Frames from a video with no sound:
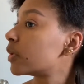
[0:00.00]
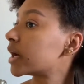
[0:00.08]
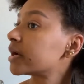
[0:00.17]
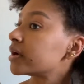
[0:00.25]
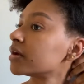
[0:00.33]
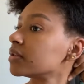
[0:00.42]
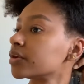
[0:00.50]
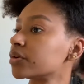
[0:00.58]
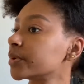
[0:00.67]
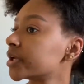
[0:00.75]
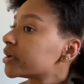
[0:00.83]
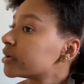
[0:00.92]
it a little
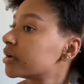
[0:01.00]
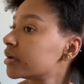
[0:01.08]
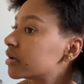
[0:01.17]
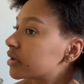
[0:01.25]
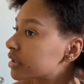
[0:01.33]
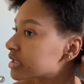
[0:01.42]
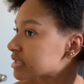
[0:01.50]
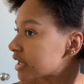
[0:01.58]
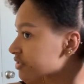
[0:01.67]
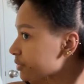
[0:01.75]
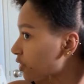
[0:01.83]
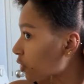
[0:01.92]
bit. It doesn't have
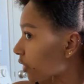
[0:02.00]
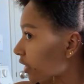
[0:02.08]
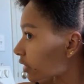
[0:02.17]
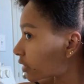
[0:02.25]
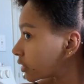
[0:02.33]
to be soaking,